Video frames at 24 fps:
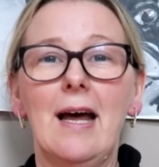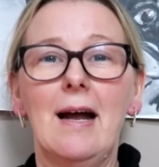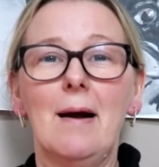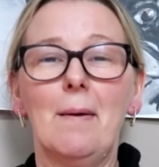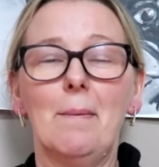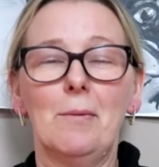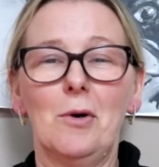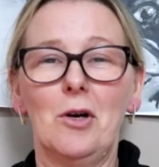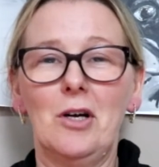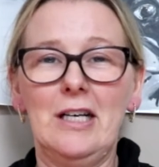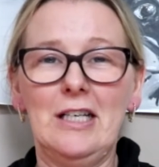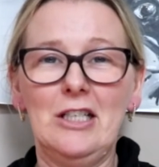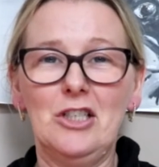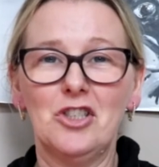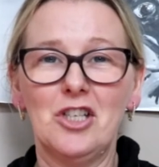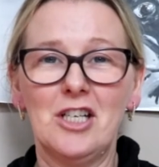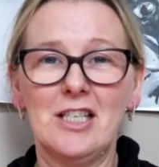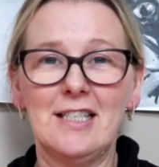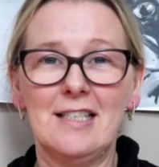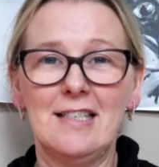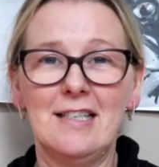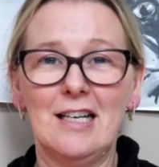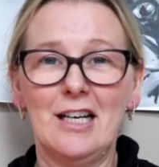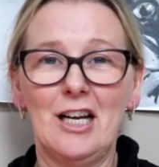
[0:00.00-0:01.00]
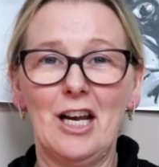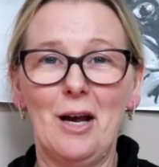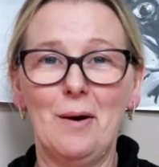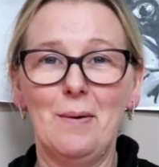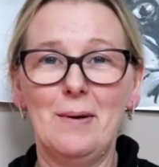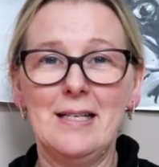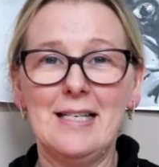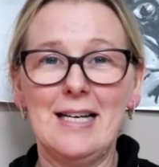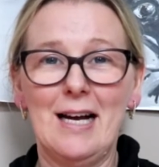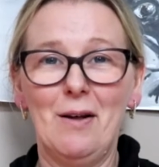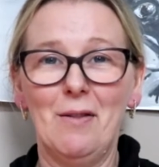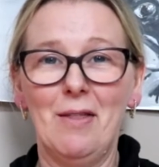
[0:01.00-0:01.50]
I'm not interested in
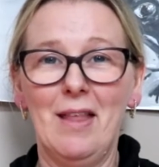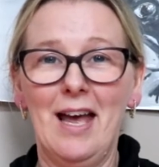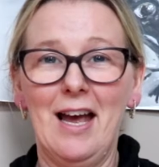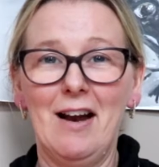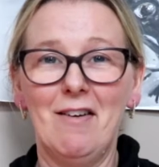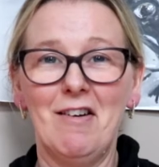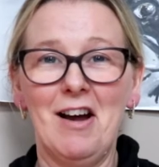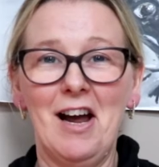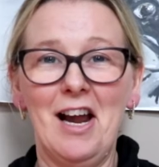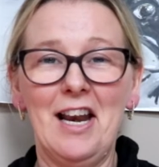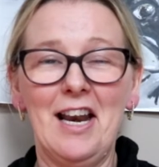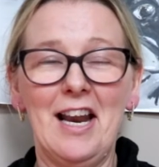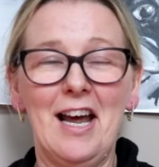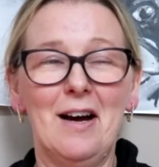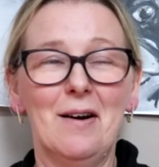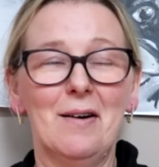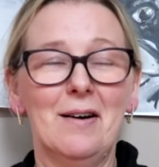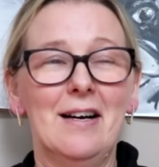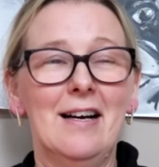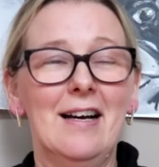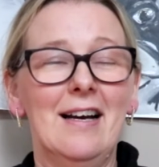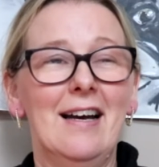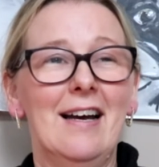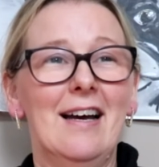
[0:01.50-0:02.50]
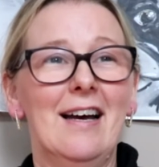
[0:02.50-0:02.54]
going down there right now,